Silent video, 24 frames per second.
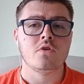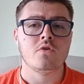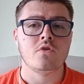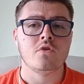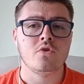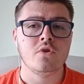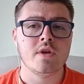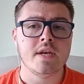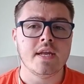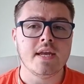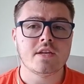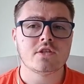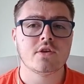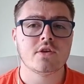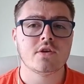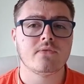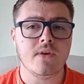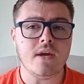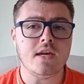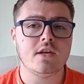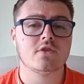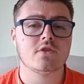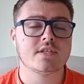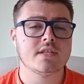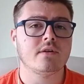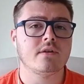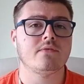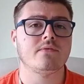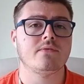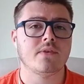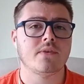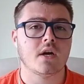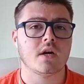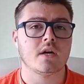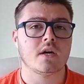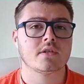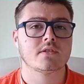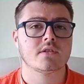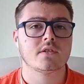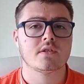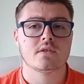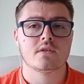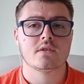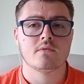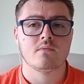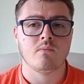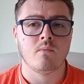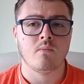you need to feed yourself
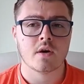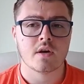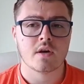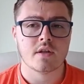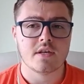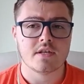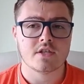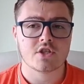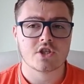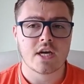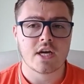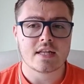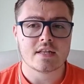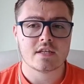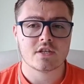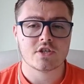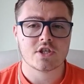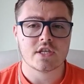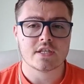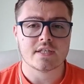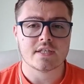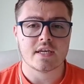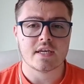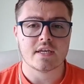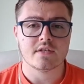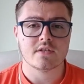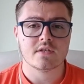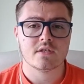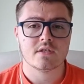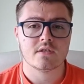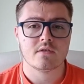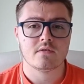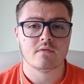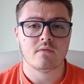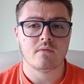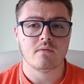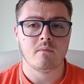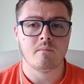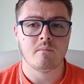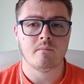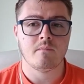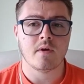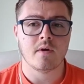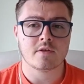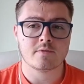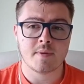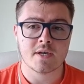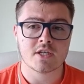first. One of these challenges is,
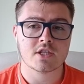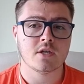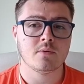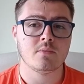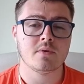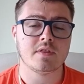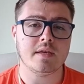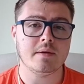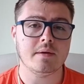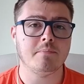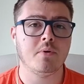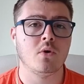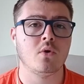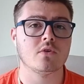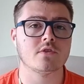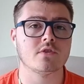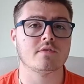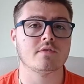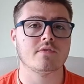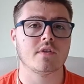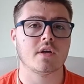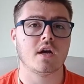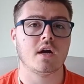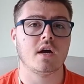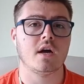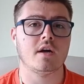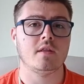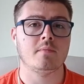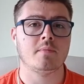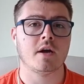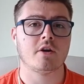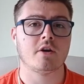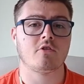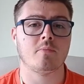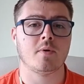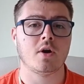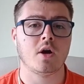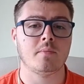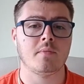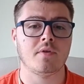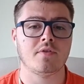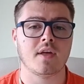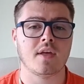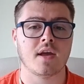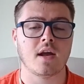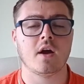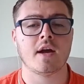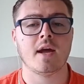especially with the importance of the gut and the microbiome,
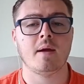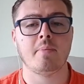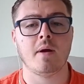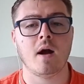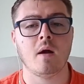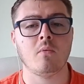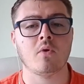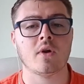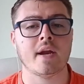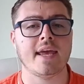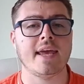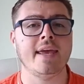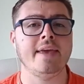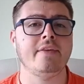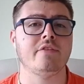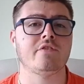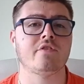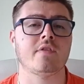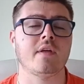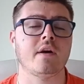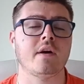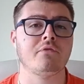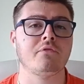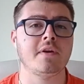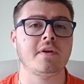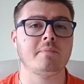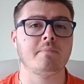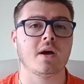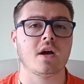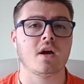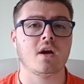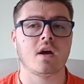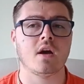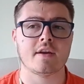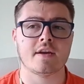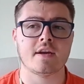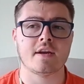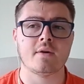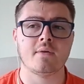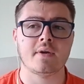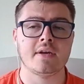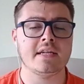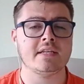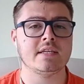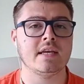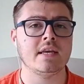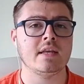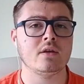you think, okay, but I want to eat so that I feed my gut. You
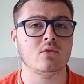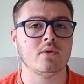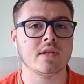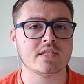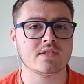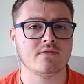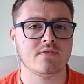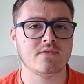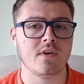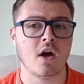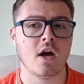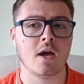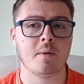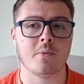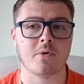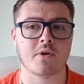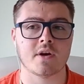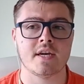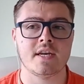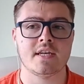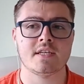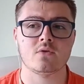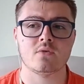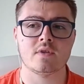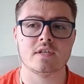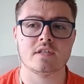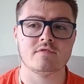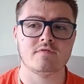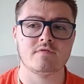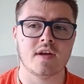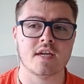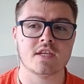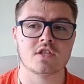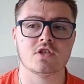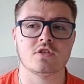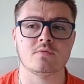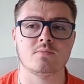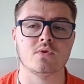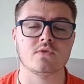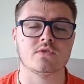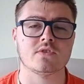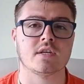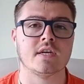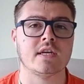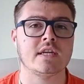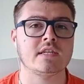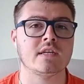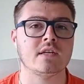know, I need to eat all this fiber, and I need to eat all these
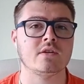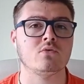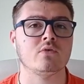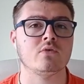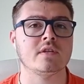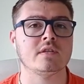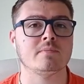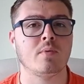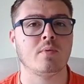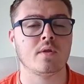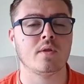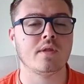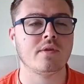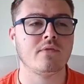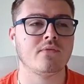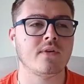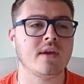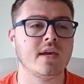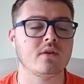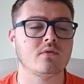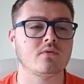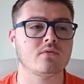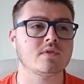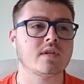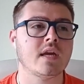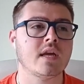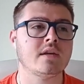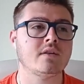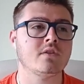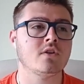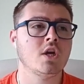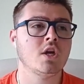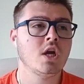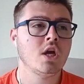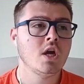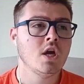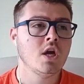vegetables, and I need to eat all these polyphenols. And